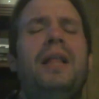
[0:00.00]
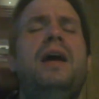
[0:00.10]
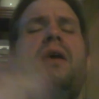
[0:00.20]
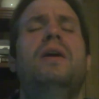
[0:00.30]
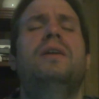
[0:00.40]

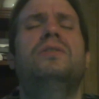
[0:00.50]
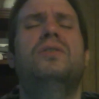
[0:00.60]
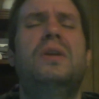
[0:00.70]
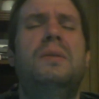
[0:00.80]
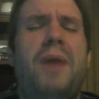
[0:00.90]
Harris
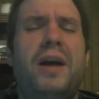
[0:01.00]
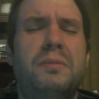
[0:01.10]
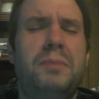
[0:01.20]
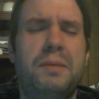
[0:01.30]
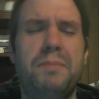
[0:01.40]
couldn't
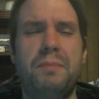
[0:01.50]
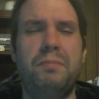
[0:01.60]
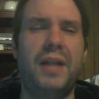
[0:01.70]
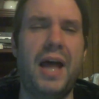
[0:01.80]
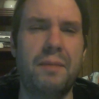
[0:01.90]
possibly be
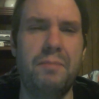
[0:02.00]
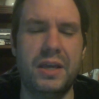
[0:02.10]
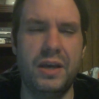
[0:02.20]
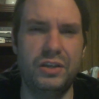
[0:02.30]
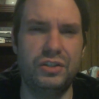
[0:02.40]
black
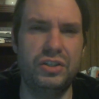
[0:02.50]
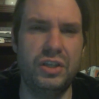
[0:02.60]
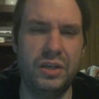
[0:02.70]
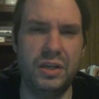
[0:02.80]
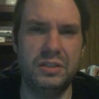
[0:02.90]
because
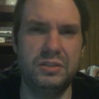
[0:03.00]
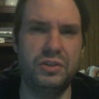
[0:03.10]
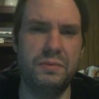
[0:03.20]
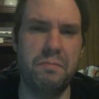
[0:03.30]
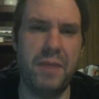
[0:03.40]
she is
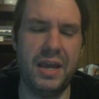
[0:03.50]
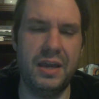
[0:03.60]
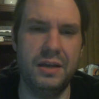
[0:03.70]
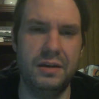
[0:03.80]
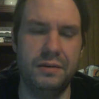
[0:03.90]

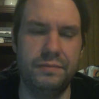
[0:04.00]
Jamaican.